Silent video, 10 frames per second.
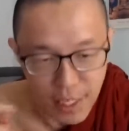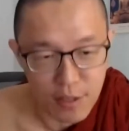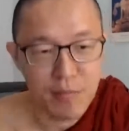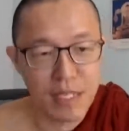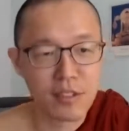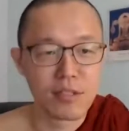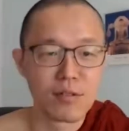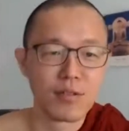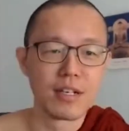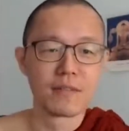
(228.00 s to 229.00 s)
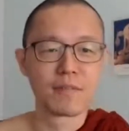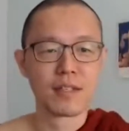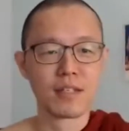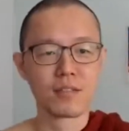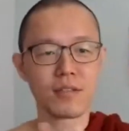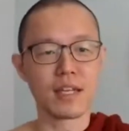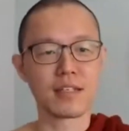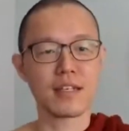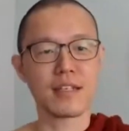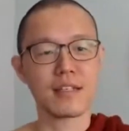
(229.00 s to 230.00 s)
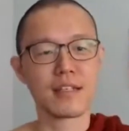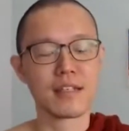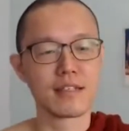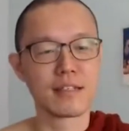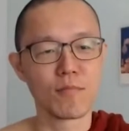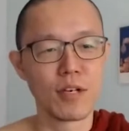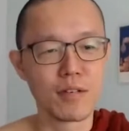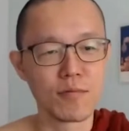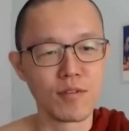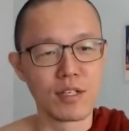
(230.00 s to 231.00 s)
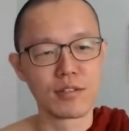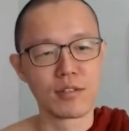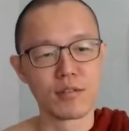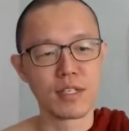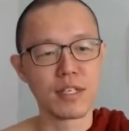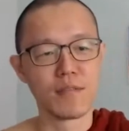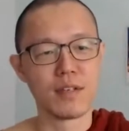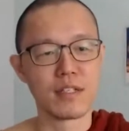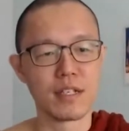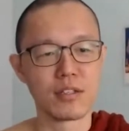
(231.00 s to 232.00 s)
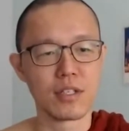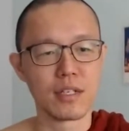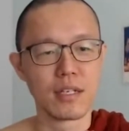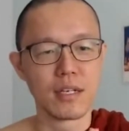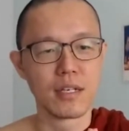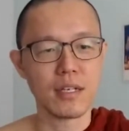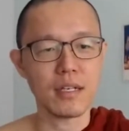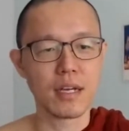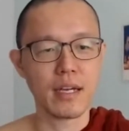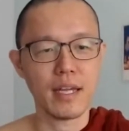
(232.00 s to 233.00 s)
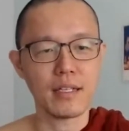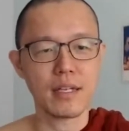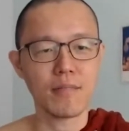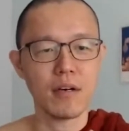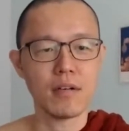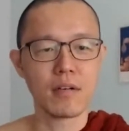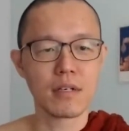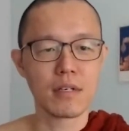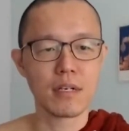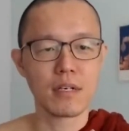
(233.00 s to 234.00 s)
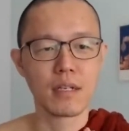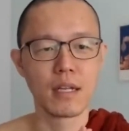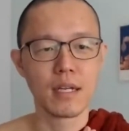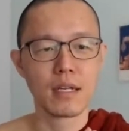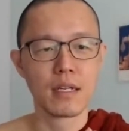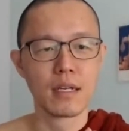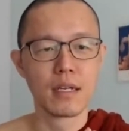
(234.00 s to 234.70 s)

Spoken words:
I don't mention who. So that day, someone was doing invitation. Then her hand somehow like that.